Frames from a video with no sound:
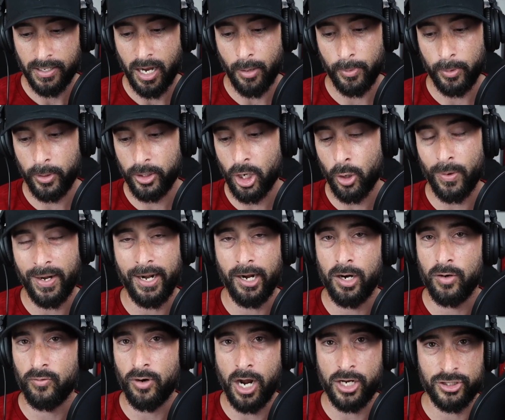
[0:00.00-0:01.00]
I mean, we know what
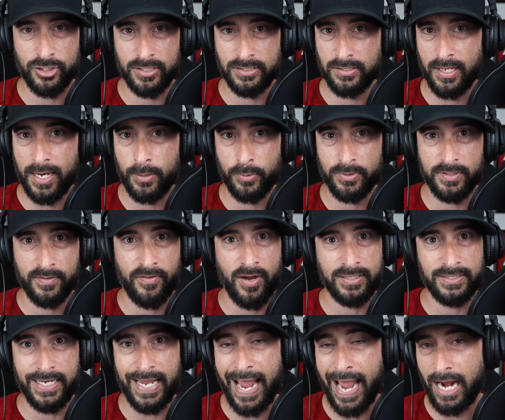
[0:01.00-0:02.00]
Aaron Rodgers is like with
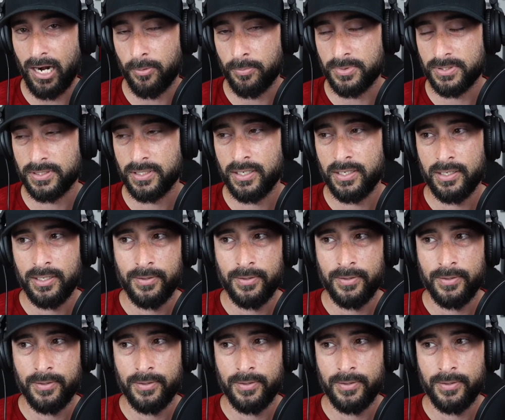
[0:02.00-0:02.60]
Devontae Adams.